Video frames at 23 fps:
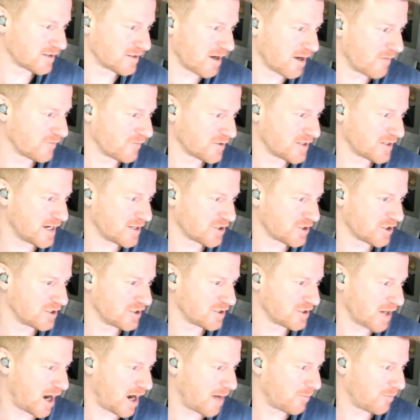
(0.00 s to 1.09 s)
conversation
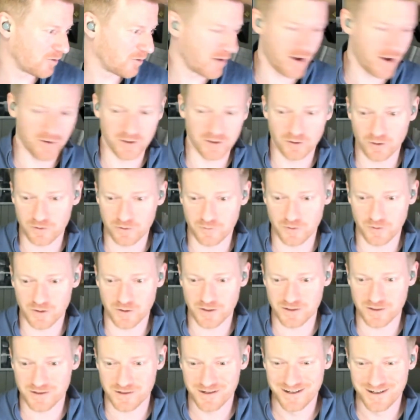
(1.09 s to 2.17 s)
to hop around and look for
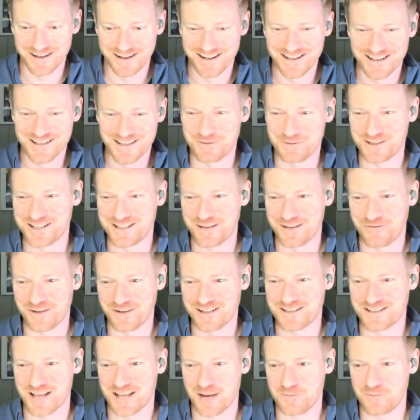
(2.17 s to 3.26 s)
the
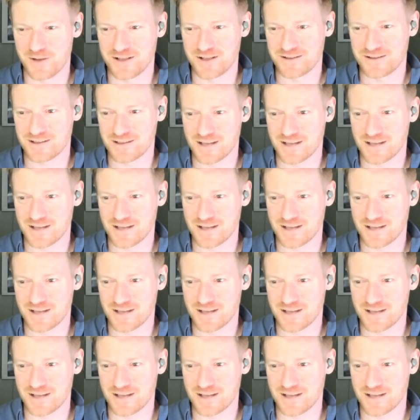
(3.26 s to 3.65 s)
specific segments,